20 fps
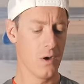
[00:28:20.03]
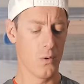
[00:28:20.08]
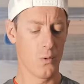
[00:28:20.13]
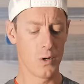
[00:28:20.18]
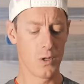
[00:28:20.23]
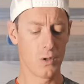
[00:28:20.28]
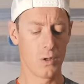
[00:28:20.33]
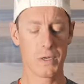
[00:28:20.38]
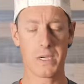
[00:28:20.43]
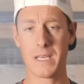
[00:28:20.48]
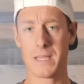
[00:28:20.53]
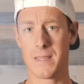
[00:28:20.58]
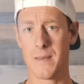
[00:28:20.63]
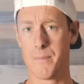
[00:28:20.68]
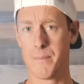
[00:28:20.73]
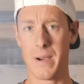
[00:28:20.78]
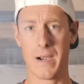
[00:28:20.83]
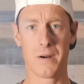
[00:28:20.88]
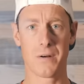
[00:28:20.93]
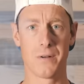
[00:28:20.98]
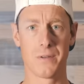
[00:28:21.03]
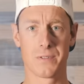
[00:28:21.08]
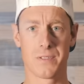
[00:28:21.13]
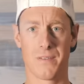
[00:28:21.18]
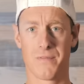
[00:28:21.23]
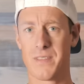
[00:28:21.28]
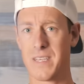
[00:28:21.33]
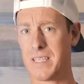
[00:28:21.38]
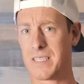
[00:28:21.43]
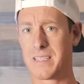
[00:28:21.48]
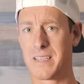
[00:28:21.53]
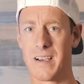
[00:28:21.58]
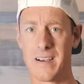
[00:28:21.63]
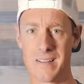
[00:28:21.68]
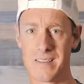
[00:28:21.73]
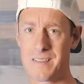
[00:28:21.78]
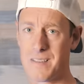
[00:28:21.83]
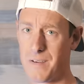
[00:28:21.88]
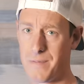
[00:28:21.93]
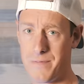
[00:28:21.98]
when you look at the barrels of these
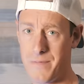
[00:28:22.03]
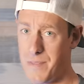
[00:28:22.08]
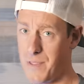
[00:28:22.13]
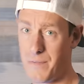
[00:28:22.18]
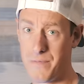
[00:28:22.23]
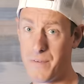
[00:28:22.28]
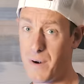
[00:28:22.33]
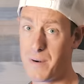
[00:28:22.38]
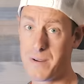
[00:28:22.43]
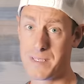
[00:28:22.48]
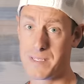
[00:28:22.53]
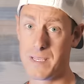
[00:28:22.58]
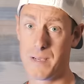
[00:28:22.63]
guns, they're very